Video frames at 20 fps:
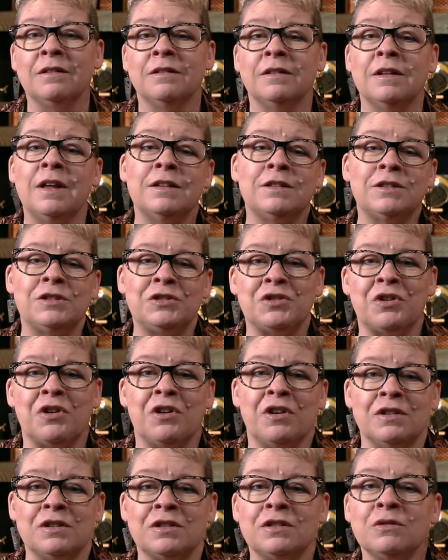Let's
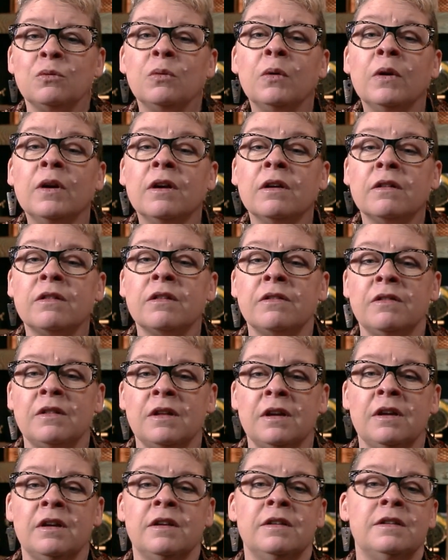start with
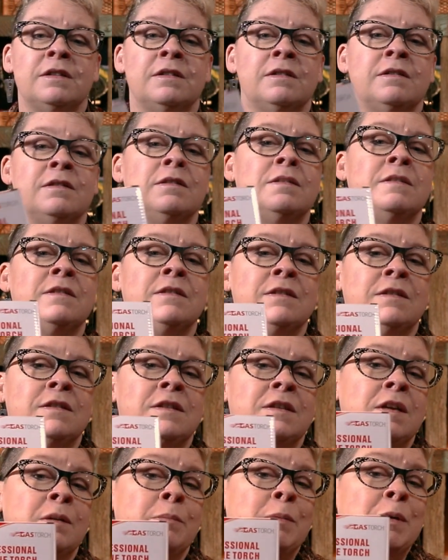the
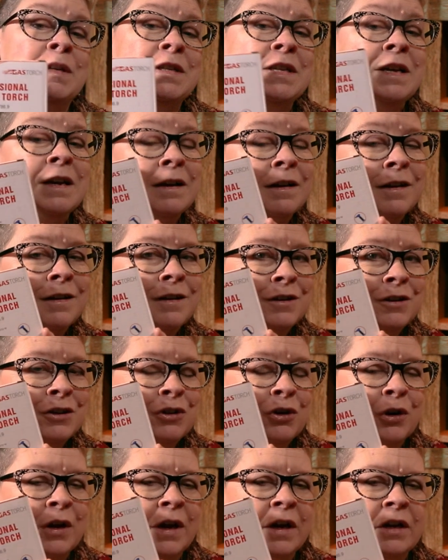TBT
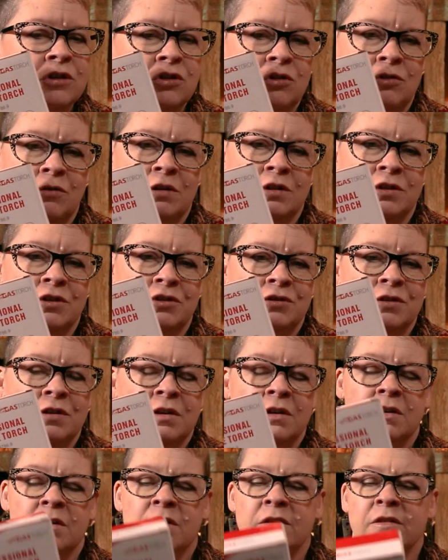cooking torch.
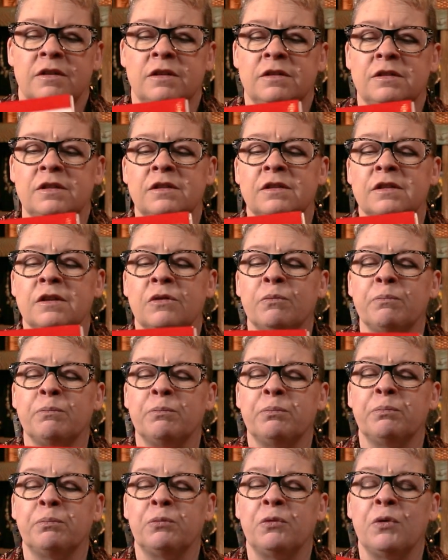This is a
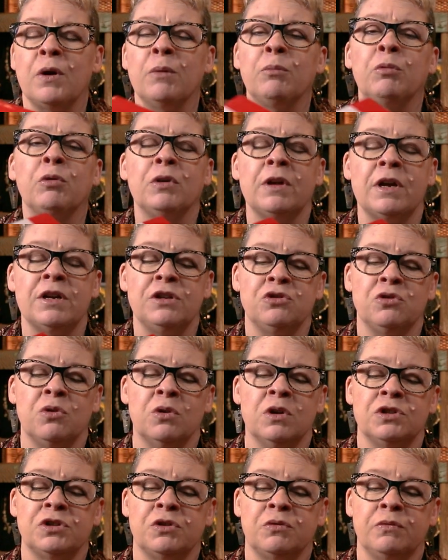creme brulee
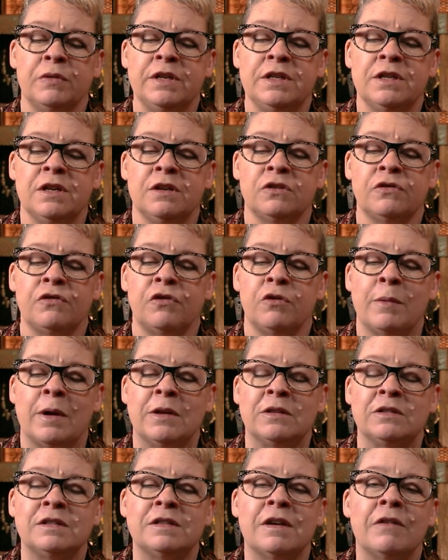torch. It retails for
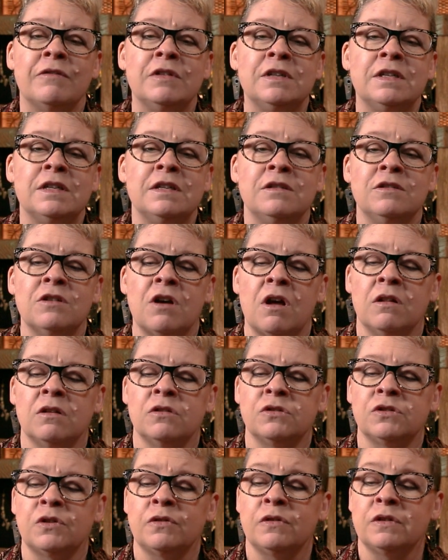about
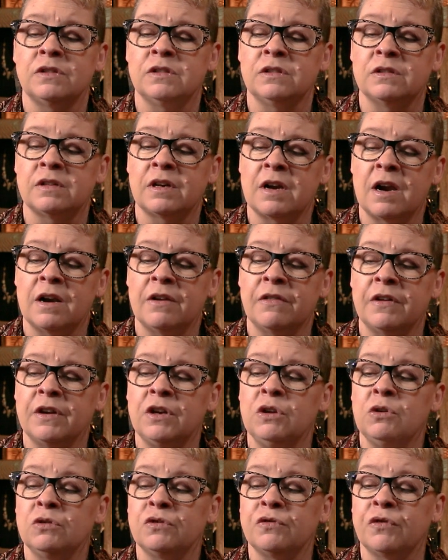$17. So this is the kind of thing
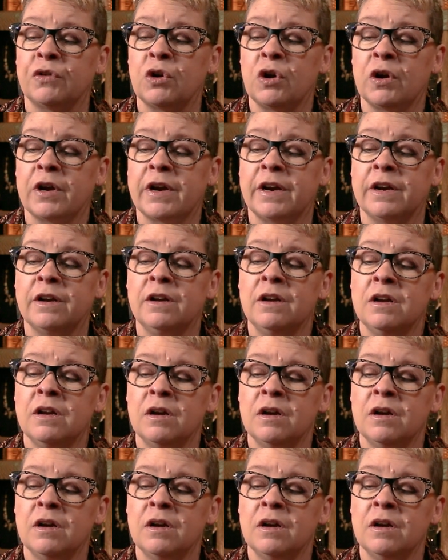you use for cooking.